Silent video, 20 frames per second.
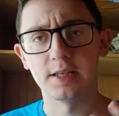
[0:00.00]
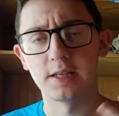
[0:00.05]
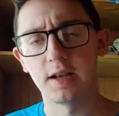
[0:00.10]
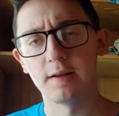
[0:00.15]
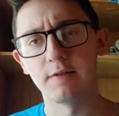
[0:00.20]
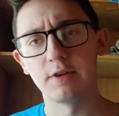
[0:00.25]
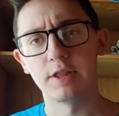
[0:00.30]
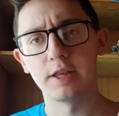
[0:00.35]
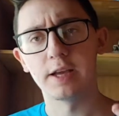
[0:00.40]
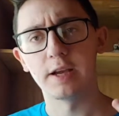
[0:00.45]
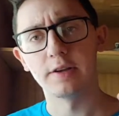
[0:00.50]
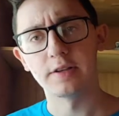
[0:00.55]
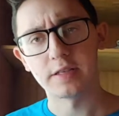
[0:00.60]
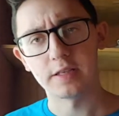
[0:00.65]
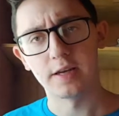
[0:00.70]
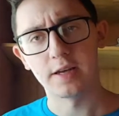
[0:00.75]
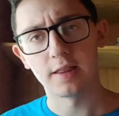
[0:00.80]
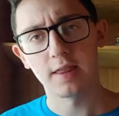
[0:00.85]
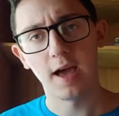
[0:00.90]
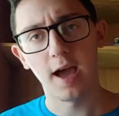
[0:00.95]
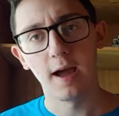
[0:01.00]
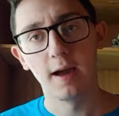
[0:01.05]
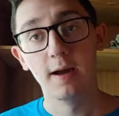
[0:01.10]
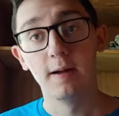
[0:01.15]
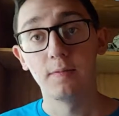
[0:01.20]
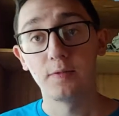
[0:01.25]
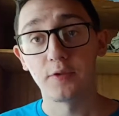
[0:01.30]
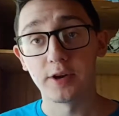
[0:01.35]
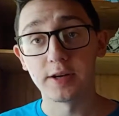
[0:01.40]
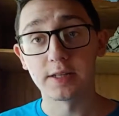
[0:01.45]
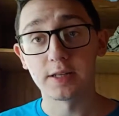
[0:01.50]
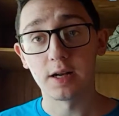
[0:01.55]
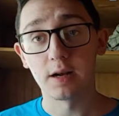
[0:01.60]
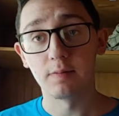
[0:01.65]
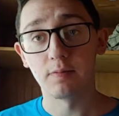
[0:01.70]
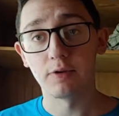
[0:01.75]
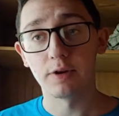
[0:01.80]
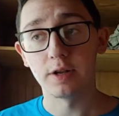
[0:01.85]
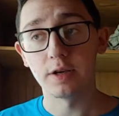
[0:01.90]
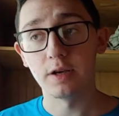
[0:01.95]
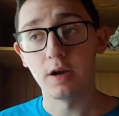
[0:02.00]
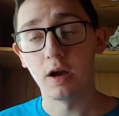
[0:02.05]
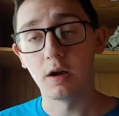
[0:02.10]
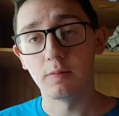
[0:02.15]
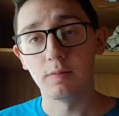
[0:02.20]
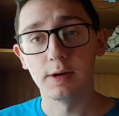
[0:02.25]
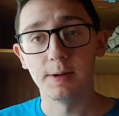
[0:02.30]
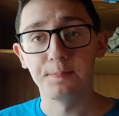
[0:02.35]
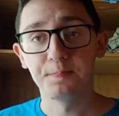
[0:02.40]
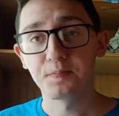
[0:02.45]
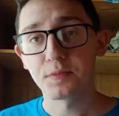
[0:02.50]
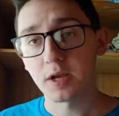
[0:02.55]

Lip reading: and everything else like that. Granted, I'm pretty young, but